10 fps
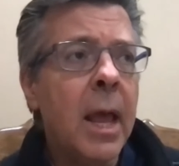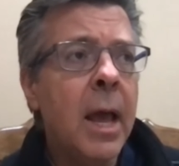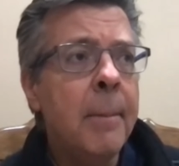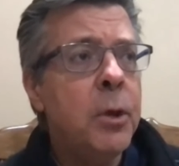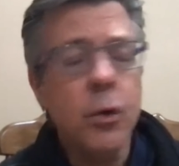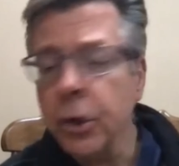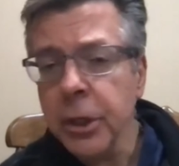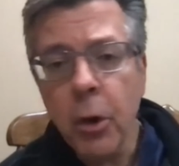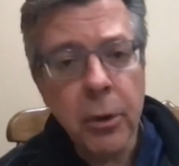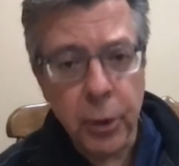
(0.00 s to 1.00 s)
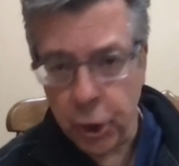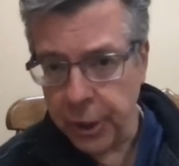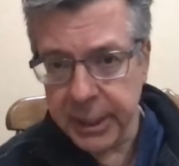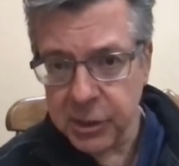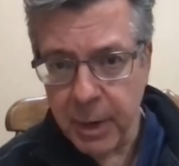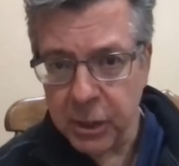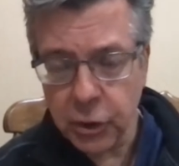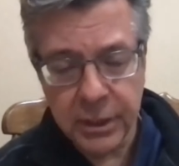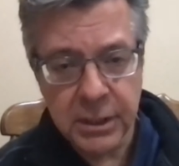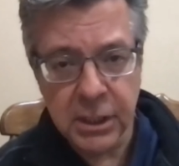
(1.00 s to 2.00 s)
Um, you could go to a hernia
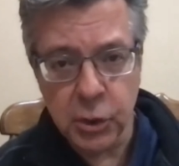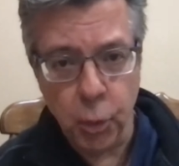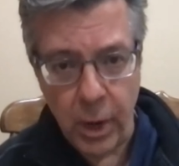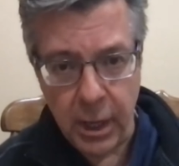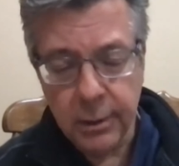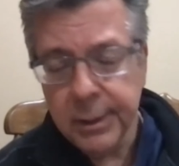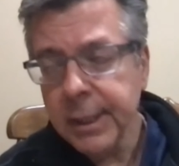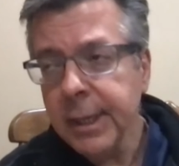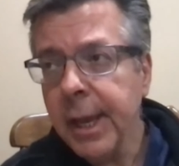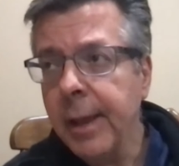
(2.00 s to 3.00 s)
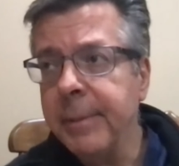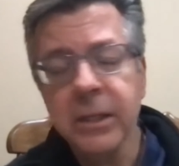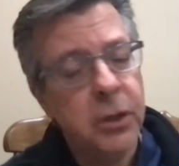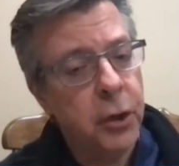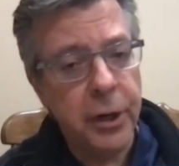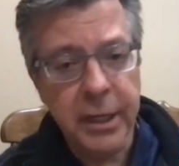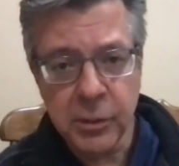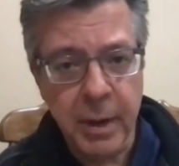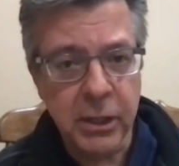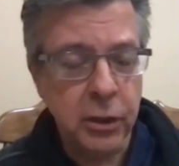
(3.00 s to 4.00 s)
specialist as well, uh, because the hernia
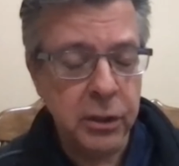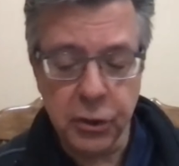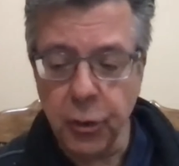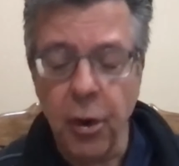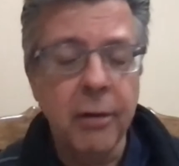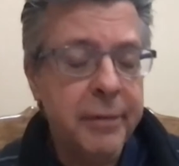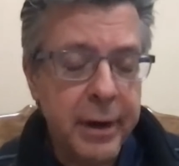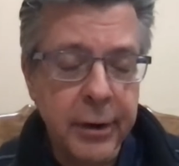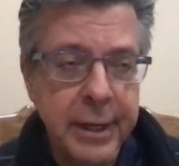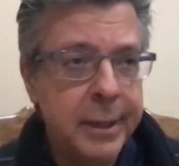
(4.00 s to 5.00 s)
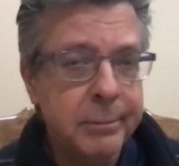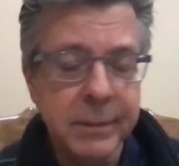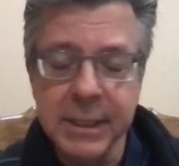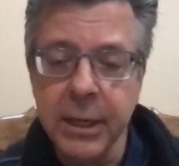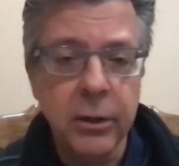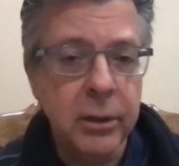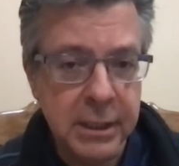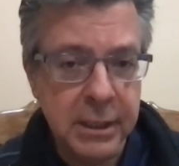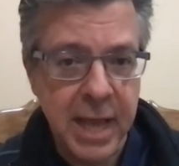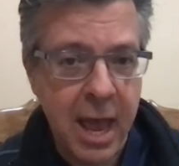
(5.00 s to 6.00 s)
specialists are all very skilled
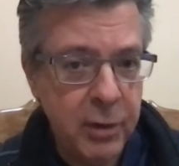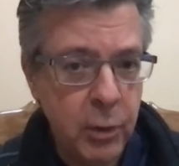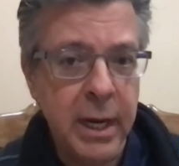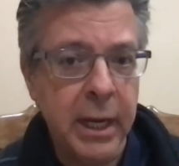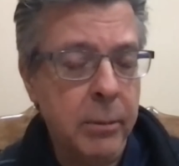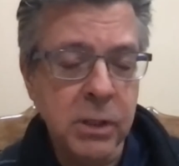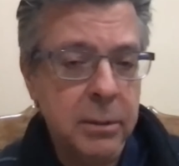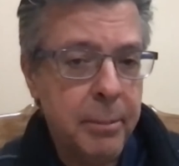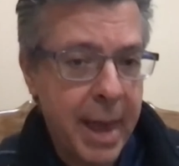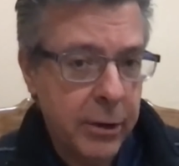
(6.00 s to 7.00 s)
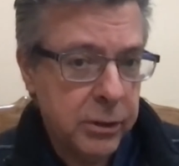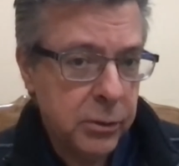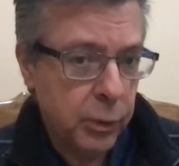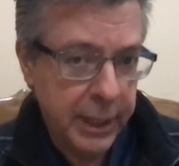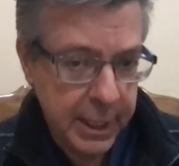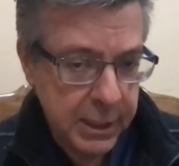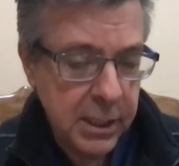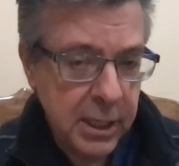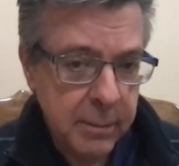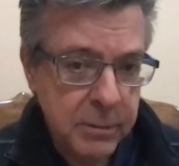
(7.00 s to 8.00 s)
and savvy when it comes to matters related
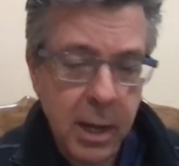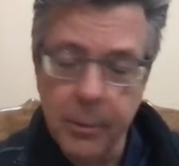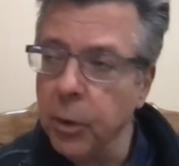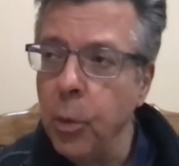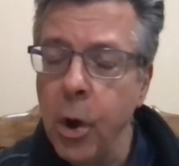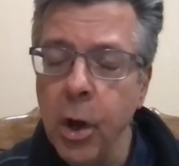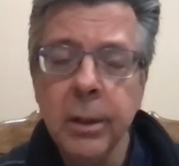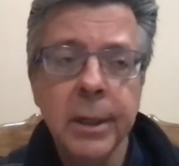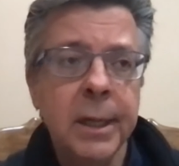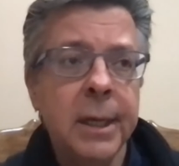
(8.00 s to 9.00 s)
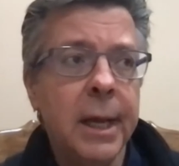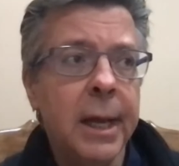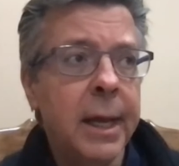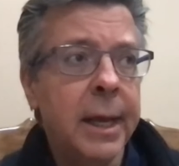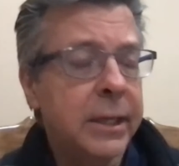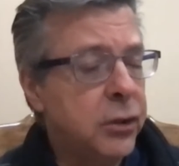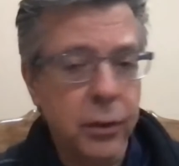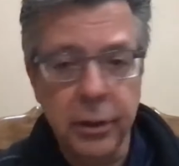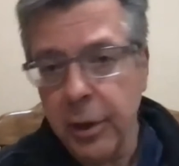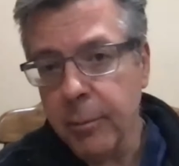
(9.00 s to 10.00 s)
to the abdominal wall, uh, and
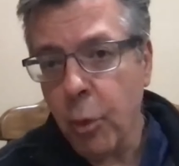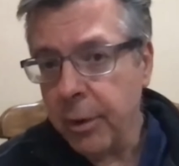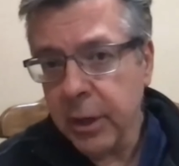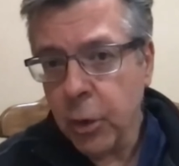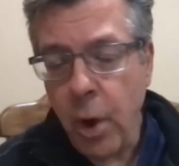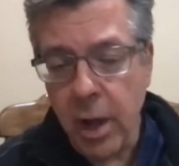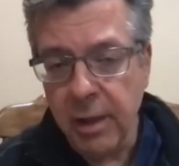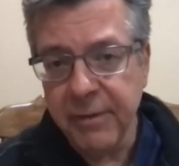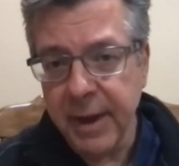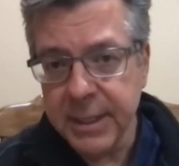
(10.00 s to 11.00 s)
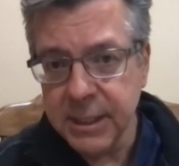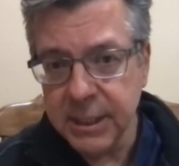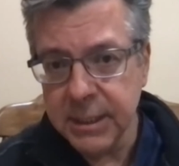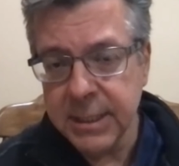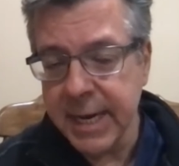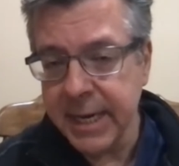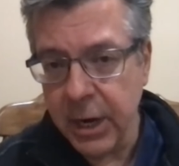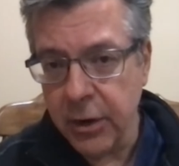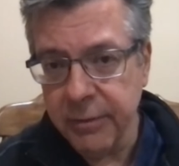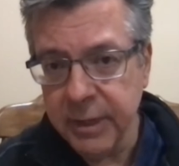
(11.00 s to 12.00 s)
certainly are more than qualified to take
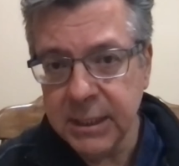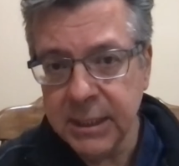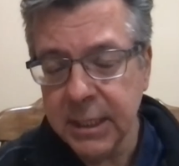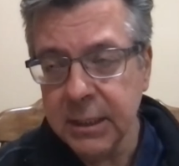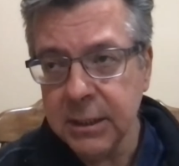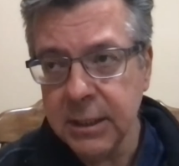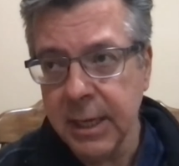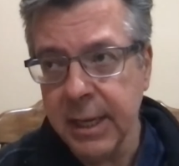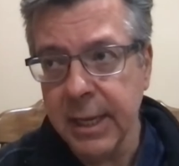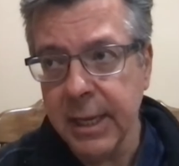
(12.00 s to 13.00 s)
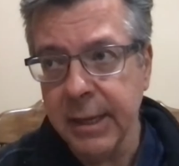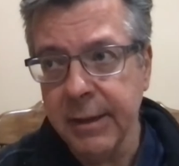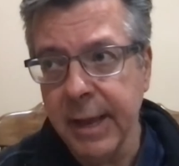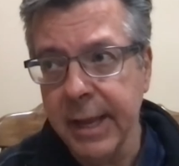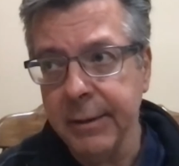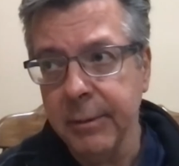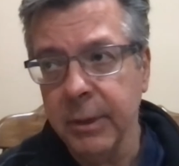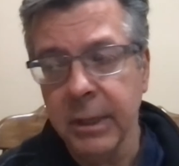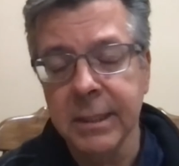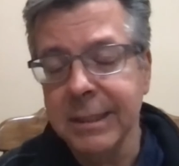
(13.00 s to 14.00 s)
care of these things uh, and
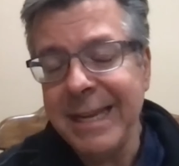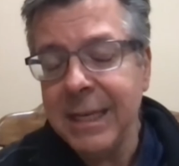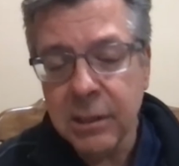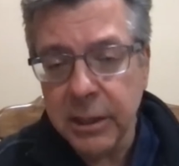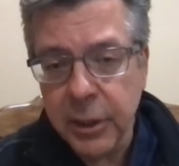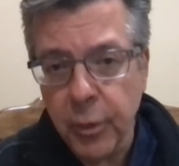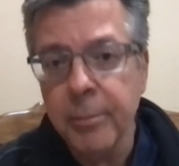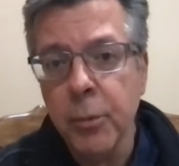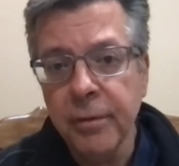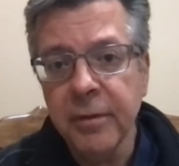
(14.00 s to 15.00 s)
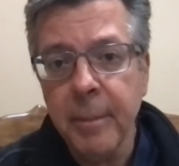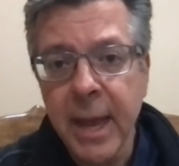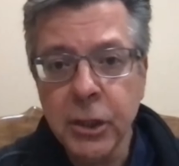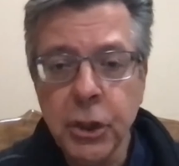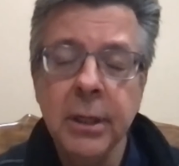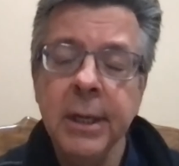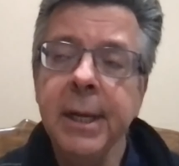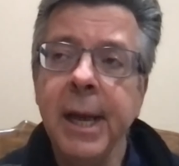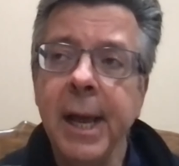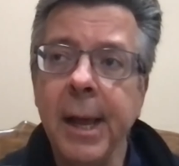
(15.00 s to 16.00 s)
can easily remove a mesh.
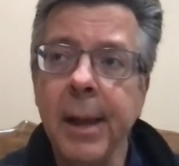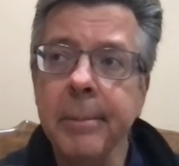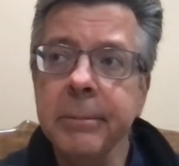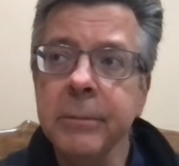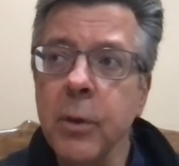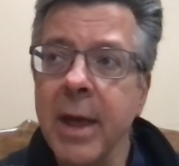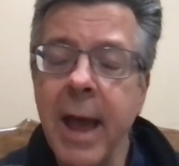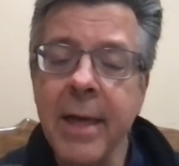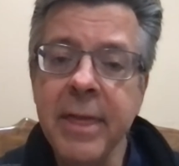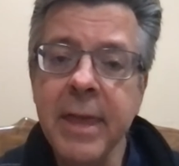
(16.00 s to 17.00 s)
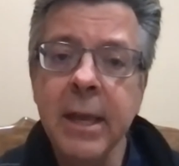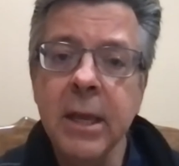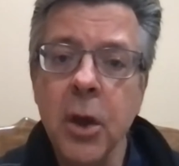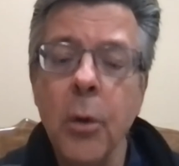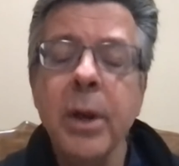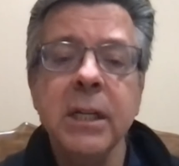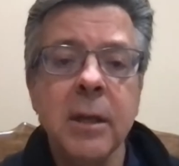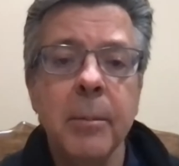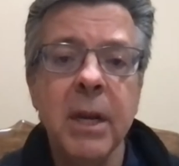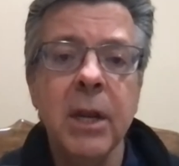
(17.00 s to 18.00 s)
Um, so I, I think going to
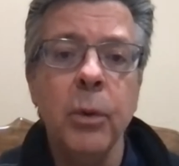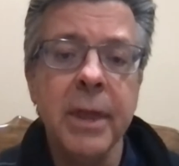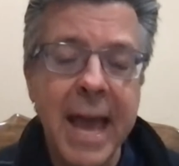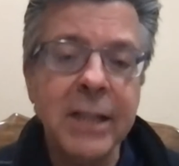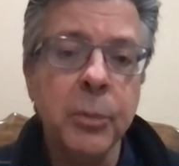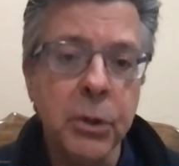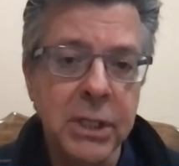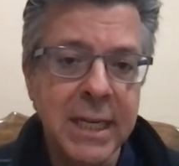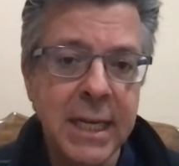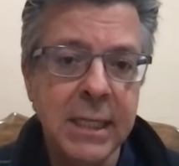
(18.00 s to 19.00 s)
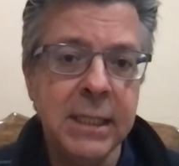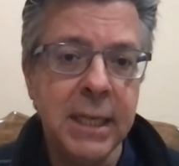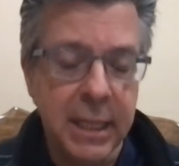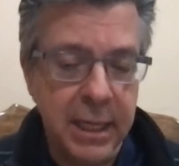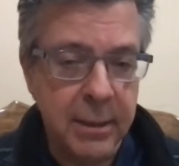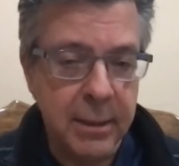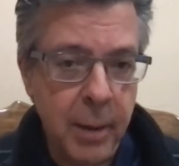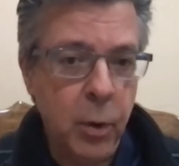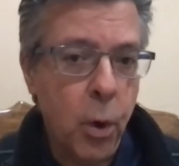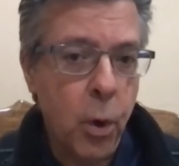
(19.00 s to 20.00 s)
somebody with expertise in the
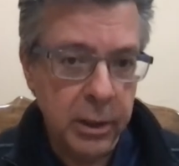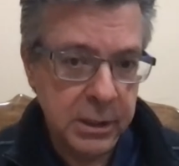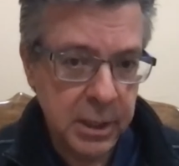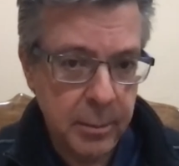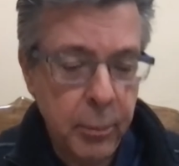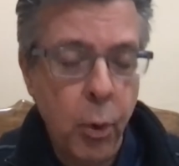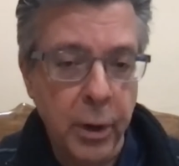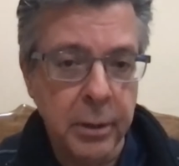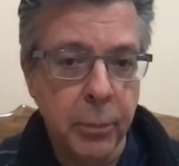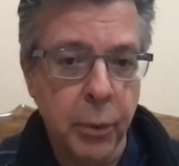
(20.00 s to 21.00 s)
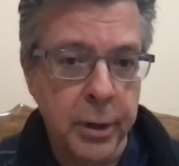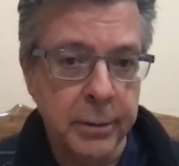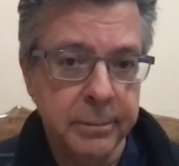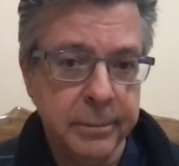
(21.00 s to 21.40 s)
abdominal wall is the important part.